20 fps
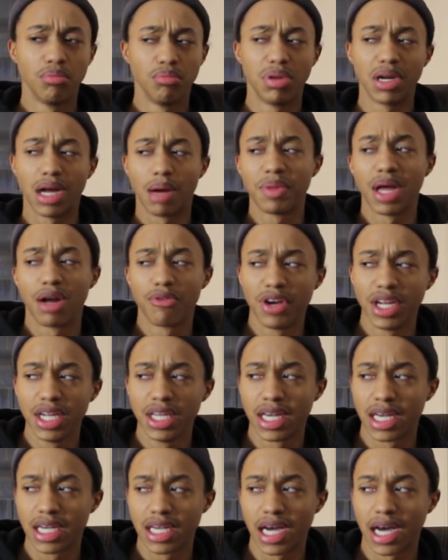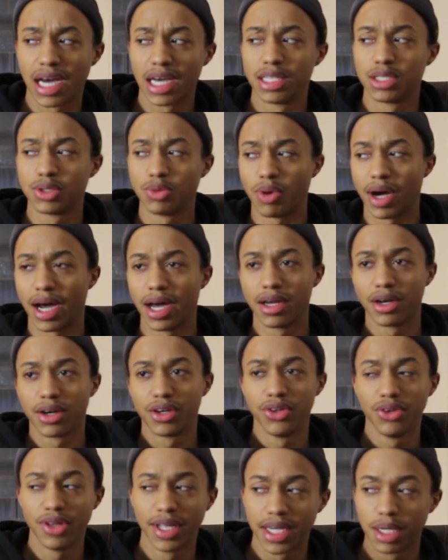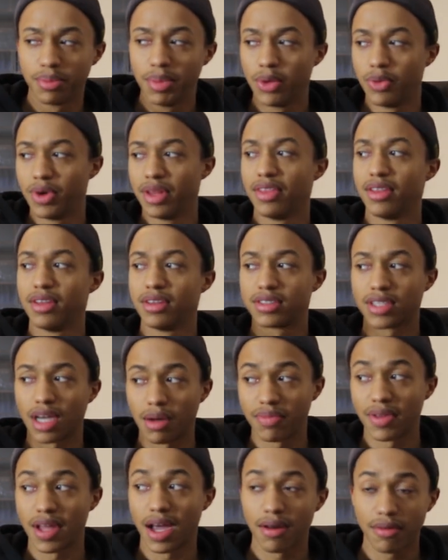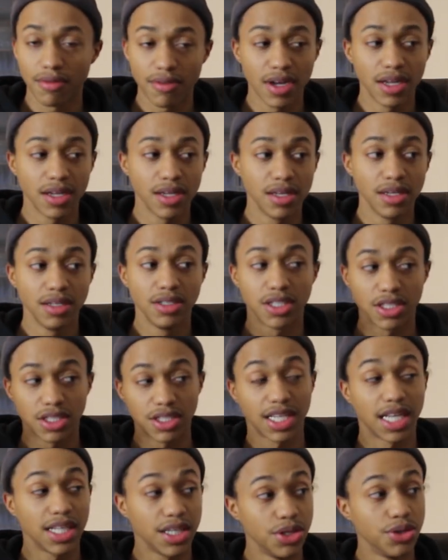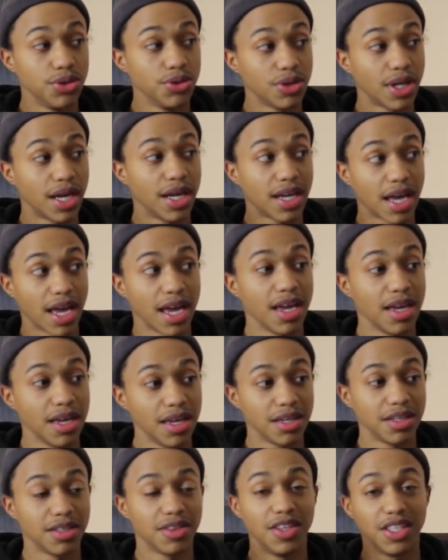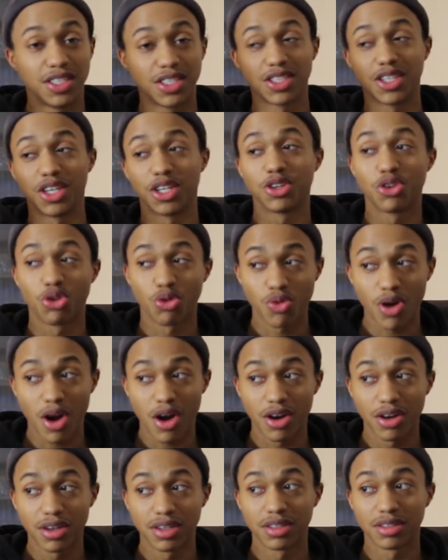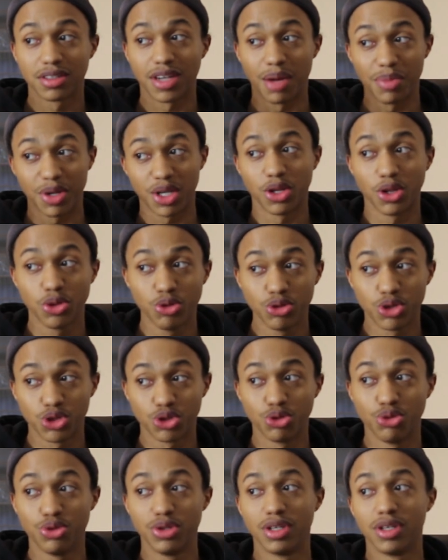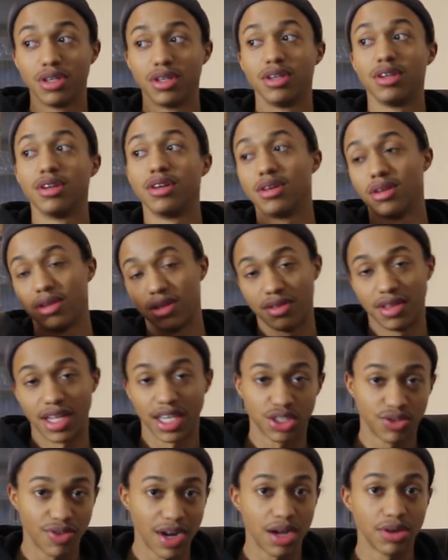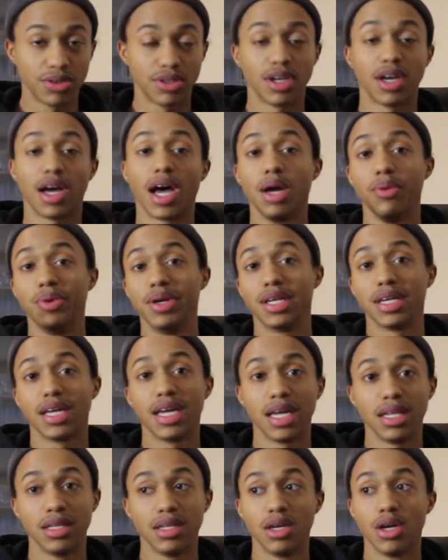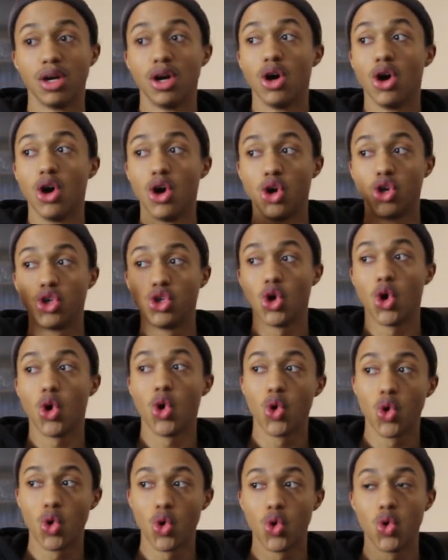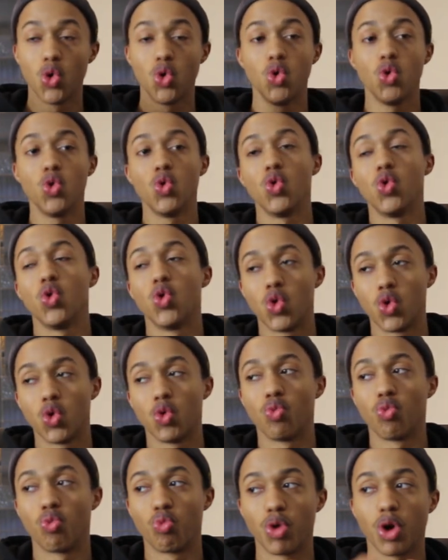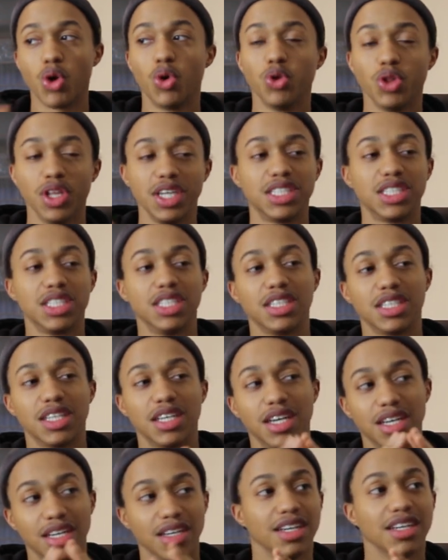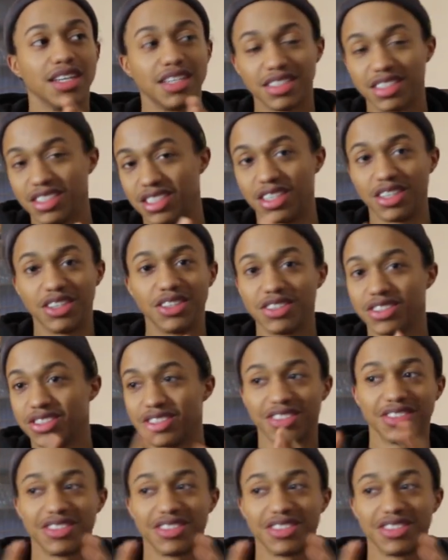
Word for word: But I'm not ready yet, guys. Why are you letting me win this? I'm not ready. Just telling you, like, hey, this is gonna go wrong. I'm gonna lose soon. Next round, I win again. Yo! Bro, listen, uh, you know,